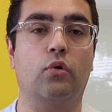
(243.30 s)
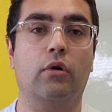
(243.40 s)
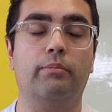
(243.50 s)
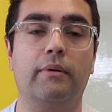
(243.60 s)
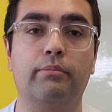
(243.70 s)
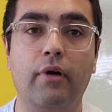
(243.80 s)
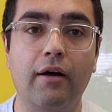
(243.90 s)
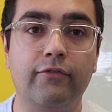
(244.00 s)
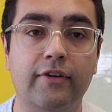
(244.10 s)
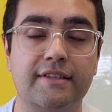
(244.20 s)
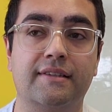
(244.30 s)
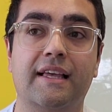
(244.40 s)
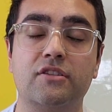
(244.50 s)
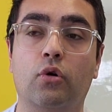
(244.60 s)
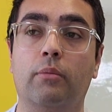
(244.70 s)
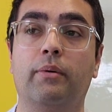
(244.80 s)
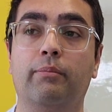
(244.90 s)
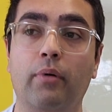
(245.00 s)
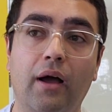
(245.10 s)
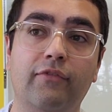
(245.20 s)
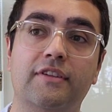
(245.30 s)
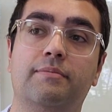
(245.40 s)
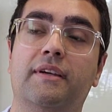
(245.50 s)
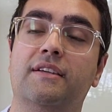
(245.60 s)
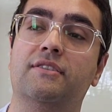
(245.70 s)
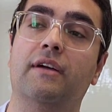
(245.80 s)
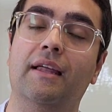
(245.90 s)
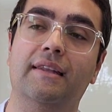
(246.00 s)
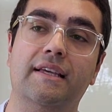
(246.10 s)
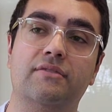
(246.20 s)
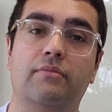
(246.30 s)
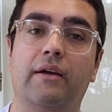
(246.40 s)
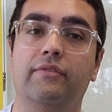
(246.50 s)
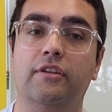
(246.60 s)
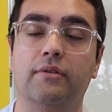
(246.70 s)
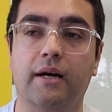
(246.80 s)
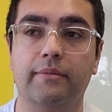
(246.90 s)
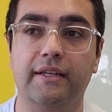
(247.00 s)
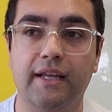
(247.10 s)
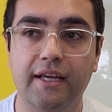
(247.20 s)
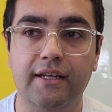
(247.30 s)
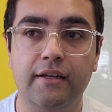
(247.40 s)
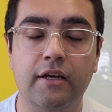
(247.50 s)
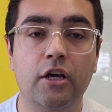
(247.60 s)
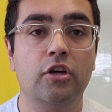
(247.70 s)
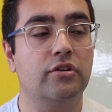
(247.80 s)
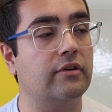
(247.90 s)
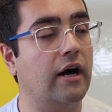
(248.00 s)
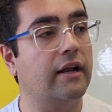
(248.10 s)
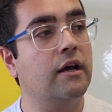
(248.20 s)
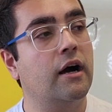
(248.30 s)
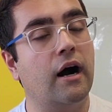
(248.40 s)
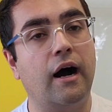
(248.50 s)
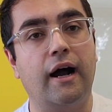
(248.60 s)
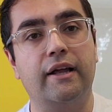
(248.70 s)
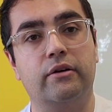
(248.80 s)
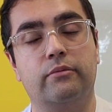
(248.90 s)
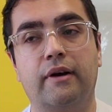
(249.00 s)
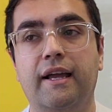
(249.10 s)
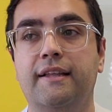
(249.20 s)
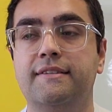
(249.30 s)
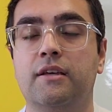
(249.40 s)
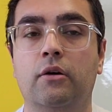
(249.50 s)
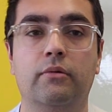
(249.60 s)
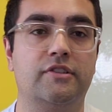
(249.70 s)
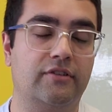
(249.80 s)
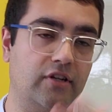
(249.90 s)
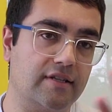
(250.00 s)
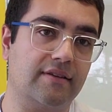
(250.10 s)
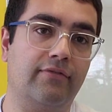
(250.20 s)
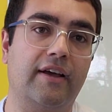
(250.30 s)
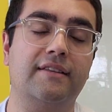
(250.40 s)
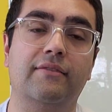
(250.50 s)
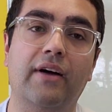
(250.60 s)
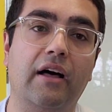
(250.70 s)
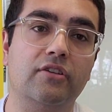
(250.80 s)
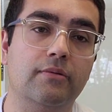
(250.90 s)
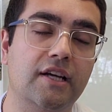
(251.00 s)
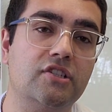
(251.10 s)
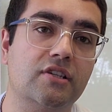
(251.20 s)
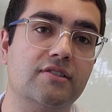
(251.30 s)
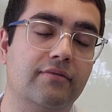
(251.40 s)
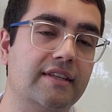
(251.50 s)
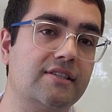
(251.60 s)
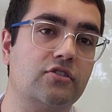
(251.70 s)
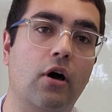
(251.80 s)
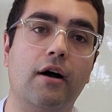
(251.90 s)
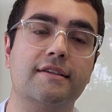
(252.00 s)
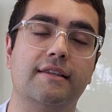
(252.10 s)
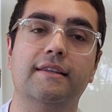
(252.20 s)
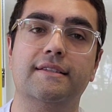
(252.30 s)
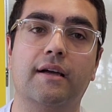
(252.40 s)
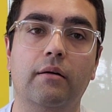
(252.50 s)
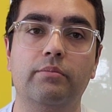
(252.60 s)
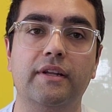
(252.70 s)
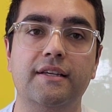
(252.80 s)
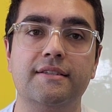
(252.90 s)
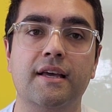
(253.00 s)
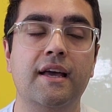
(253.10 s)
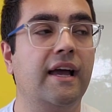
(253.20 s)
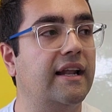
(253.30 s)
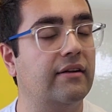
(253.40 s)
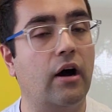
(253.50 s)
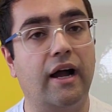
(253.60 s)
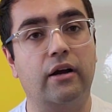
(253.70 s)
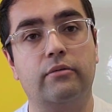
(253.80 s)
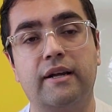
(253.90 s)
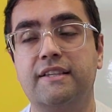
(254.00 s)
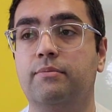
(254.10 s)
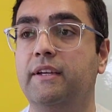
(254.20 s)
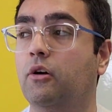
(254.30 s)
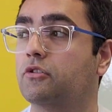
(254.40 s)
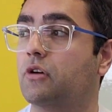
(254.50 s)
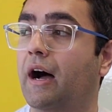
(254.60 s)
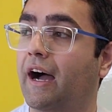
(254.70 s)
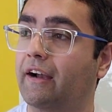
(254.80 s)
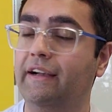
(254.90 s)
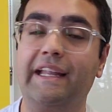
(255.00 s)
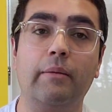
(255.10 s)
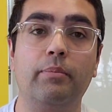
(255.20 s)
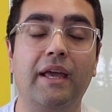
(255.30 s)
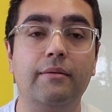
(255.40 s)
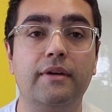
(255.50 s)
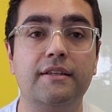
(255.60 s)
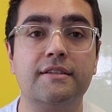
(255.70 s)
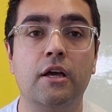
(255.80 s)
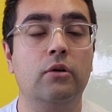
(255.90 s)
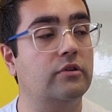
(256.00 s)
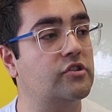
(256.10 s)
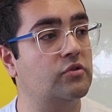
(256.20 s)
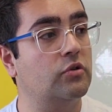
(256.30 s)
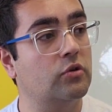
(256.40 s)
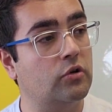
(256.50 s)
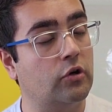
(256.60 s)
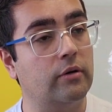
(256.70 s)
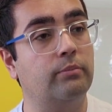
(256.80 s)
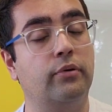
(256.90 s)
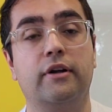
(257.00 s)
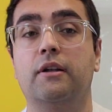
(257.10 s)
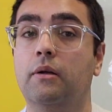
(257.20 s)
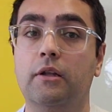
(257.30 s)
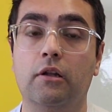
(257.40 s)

corporate profits, less corporate profits because you got less revenue coming in, you got higher rates, which it does affect the valuations of these stocks and these companies, and then higher rates mean also higher debt payments, which could put